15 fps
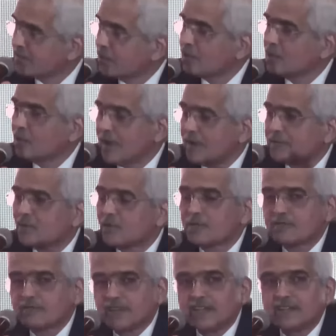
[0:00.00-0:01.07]
You know, you have your
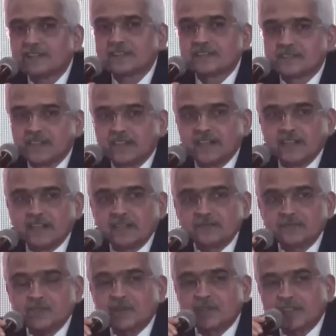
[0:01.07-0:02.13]
friends,
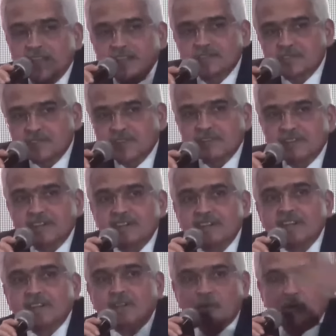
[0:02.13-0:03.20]
relatives, or their
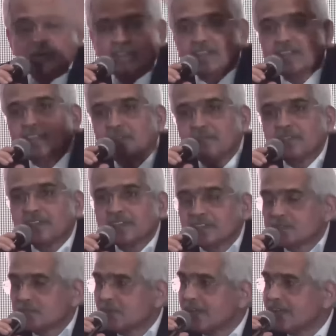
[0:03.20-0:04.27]
children working in
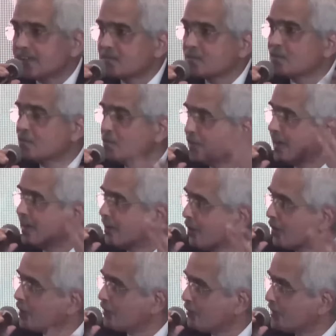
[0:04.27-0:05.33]
various banks, so you get a
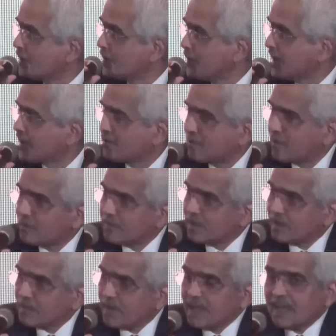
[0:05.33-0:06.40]
lot of feedback from
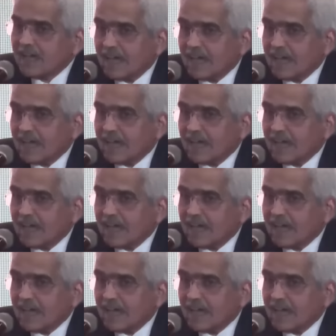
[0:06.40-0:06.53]
them.